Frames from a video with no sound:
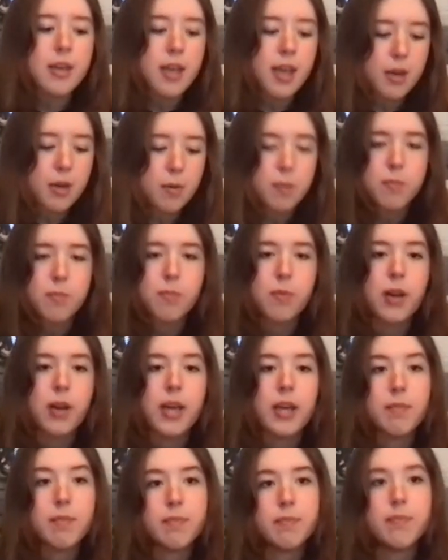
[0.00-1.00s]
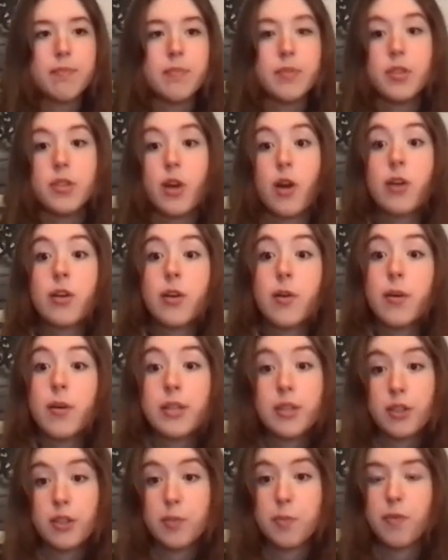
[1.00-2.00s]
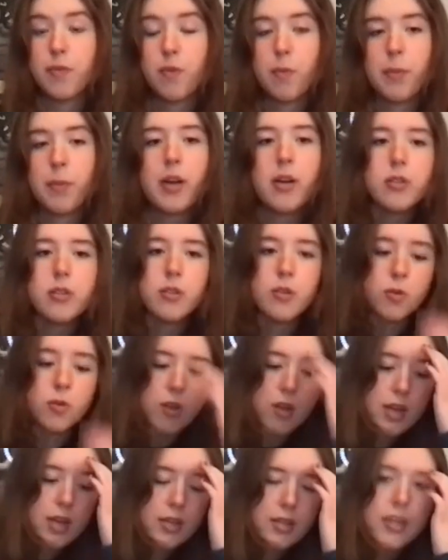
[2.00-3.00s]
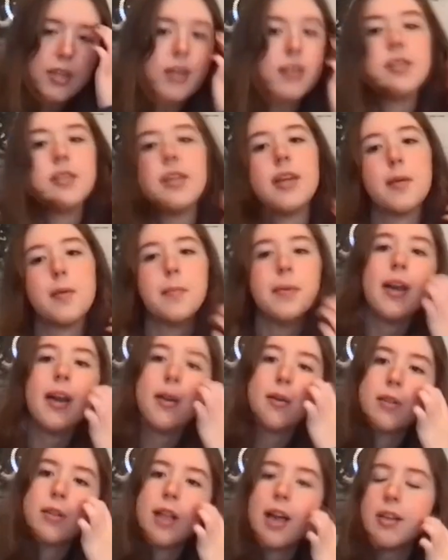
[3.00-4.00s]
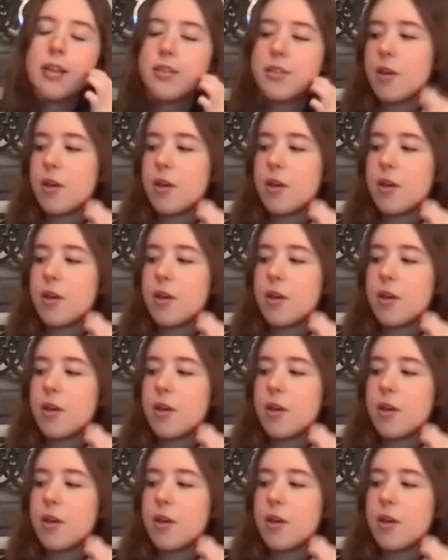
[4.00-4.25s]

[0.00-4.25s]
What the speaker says: And when I started going to this performing arts school, I decided to take a piano class.